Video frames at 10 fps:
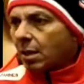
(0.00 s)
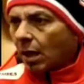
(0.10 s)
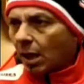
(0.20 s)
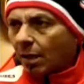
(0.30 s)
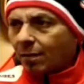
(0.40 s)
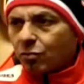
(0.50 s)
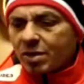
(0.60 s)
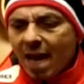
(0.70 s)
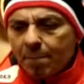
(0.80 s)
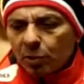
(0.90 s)
I was
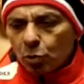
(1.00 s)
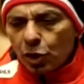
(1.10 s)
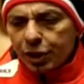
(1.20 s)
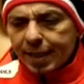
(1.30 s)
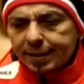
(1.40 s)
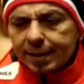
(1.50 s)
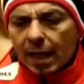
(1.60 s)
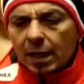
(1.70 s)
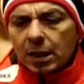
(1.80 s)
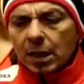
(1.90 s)
happy to hear
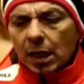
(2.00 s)
that